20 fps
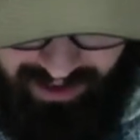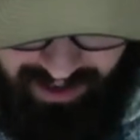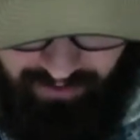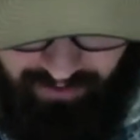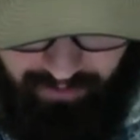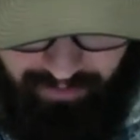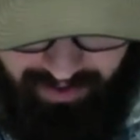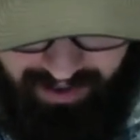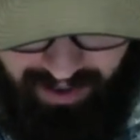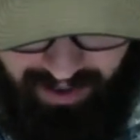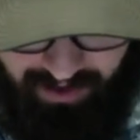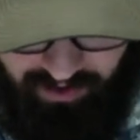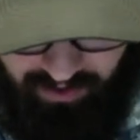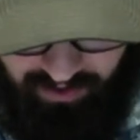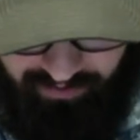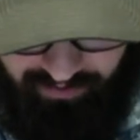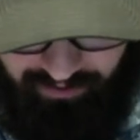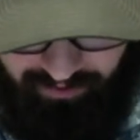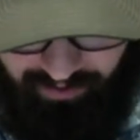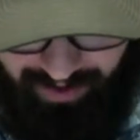have the
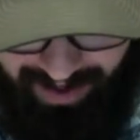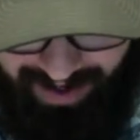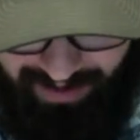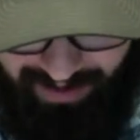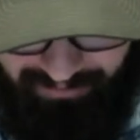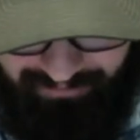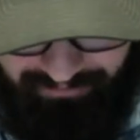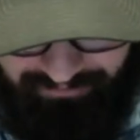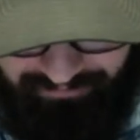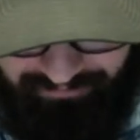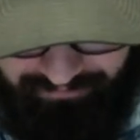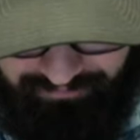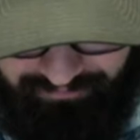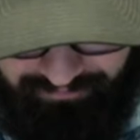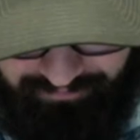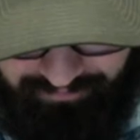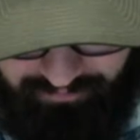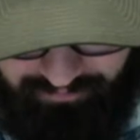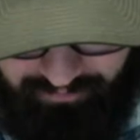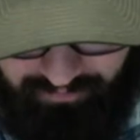potential for that.
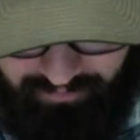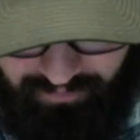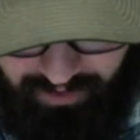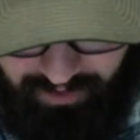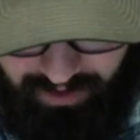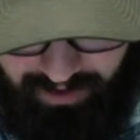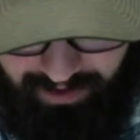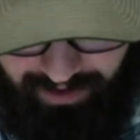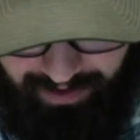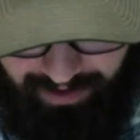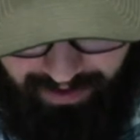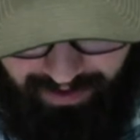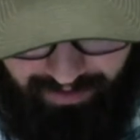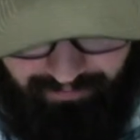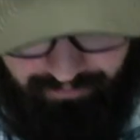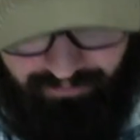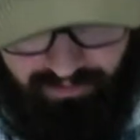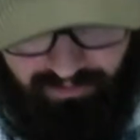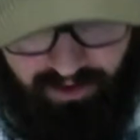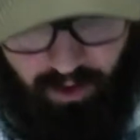
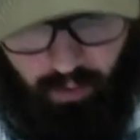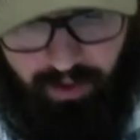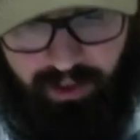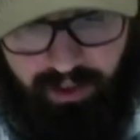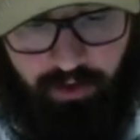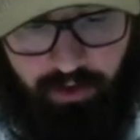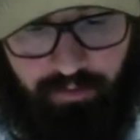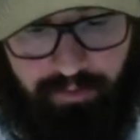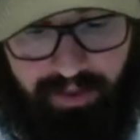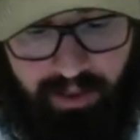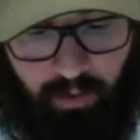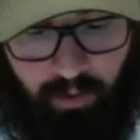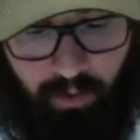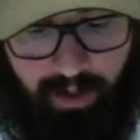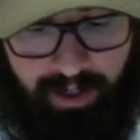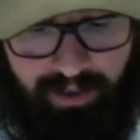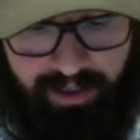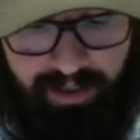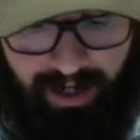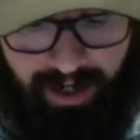Um, so when you'd be
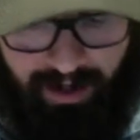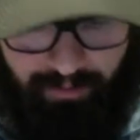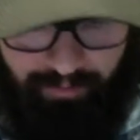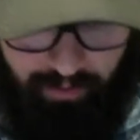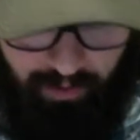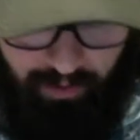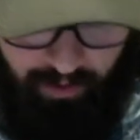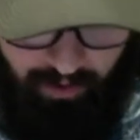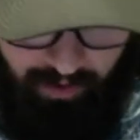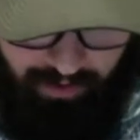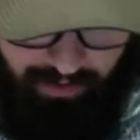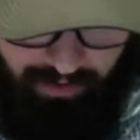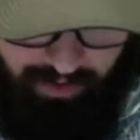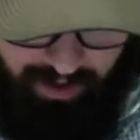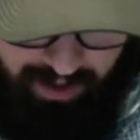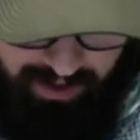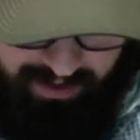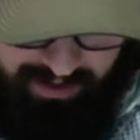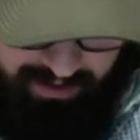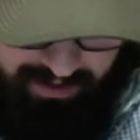rigged up on
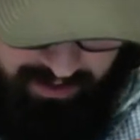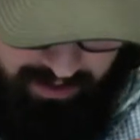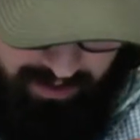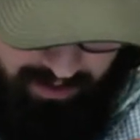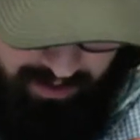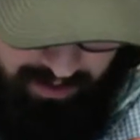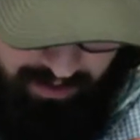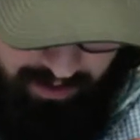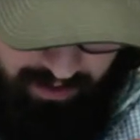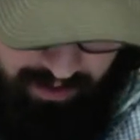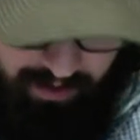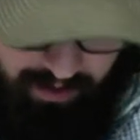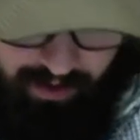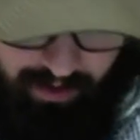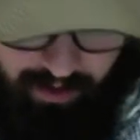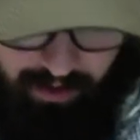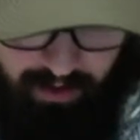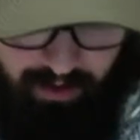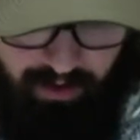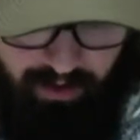this,
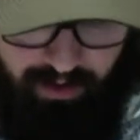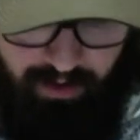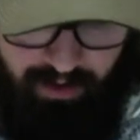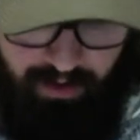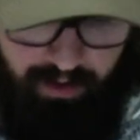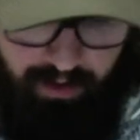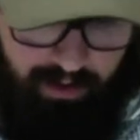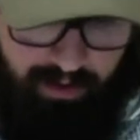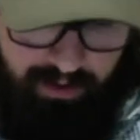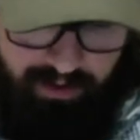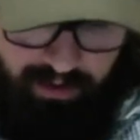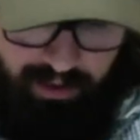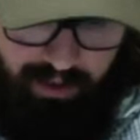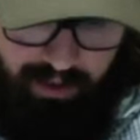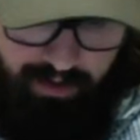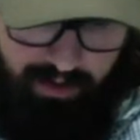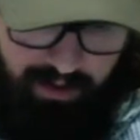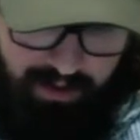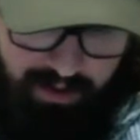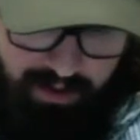let's
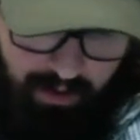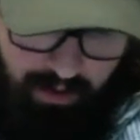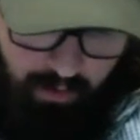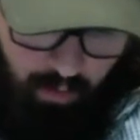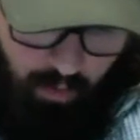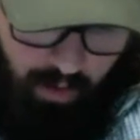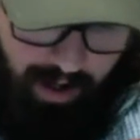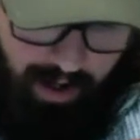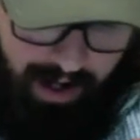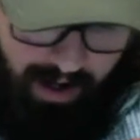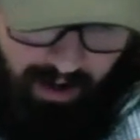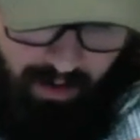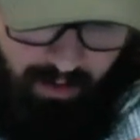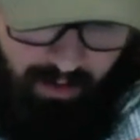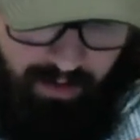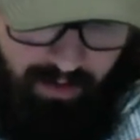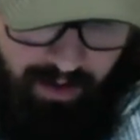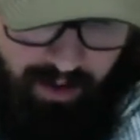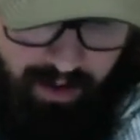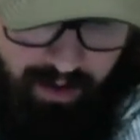get this
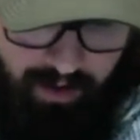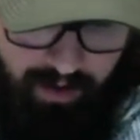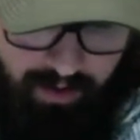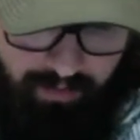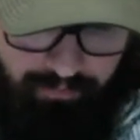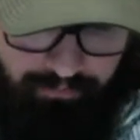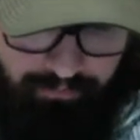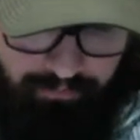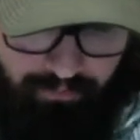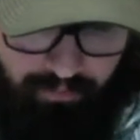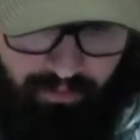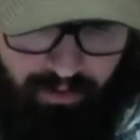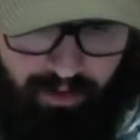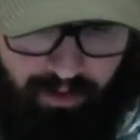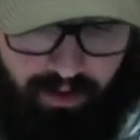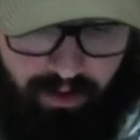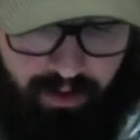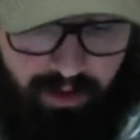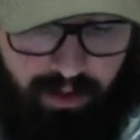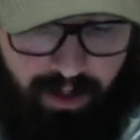unwound,
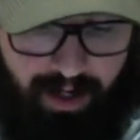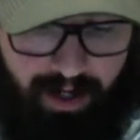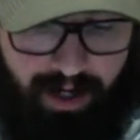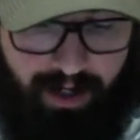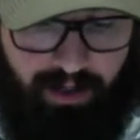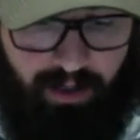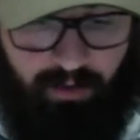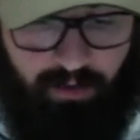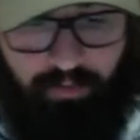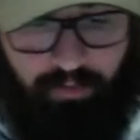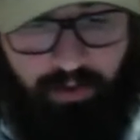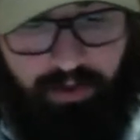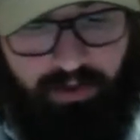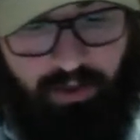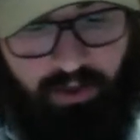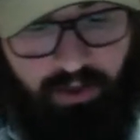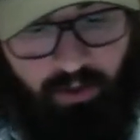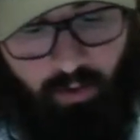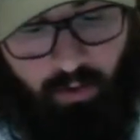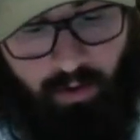and you
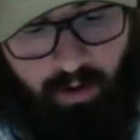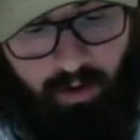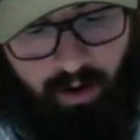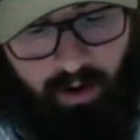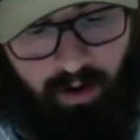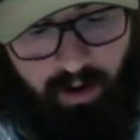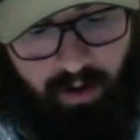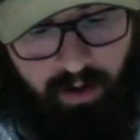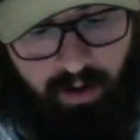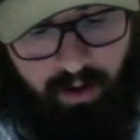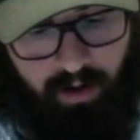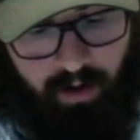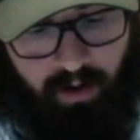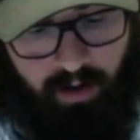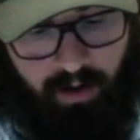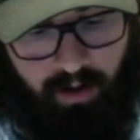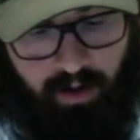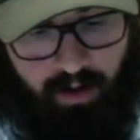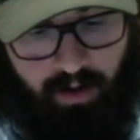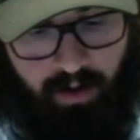put your
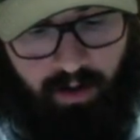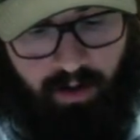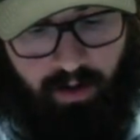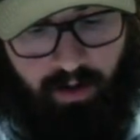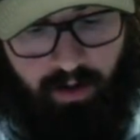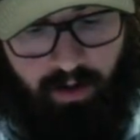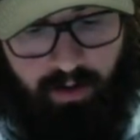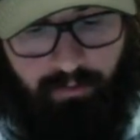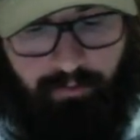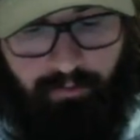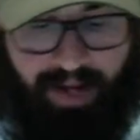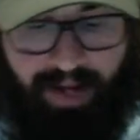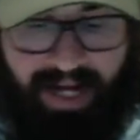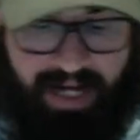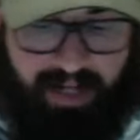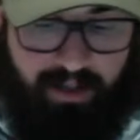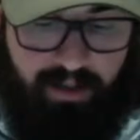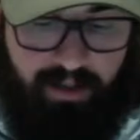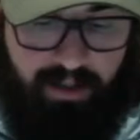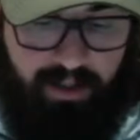
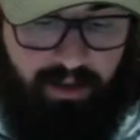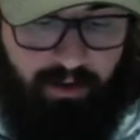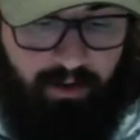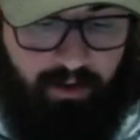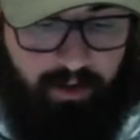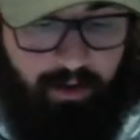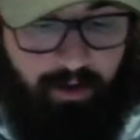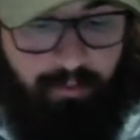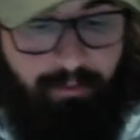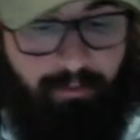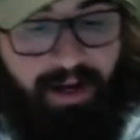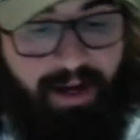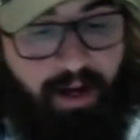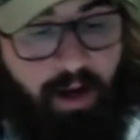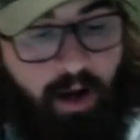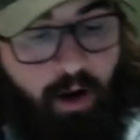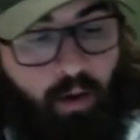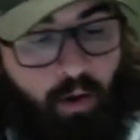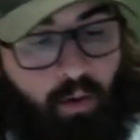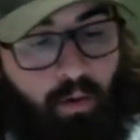bait, either your
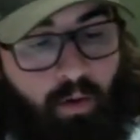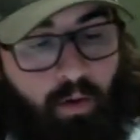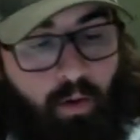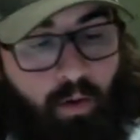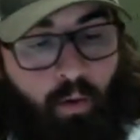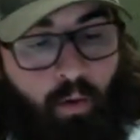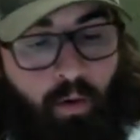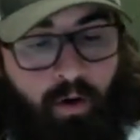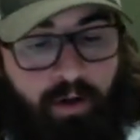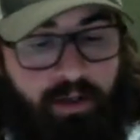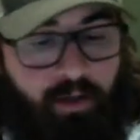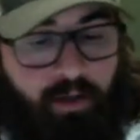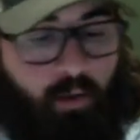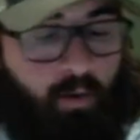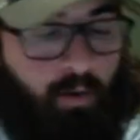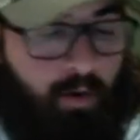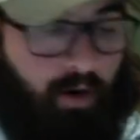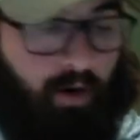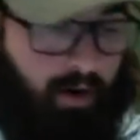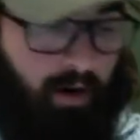minnow or
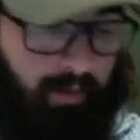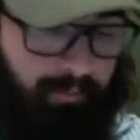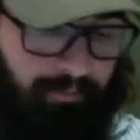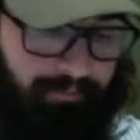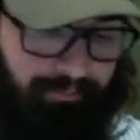your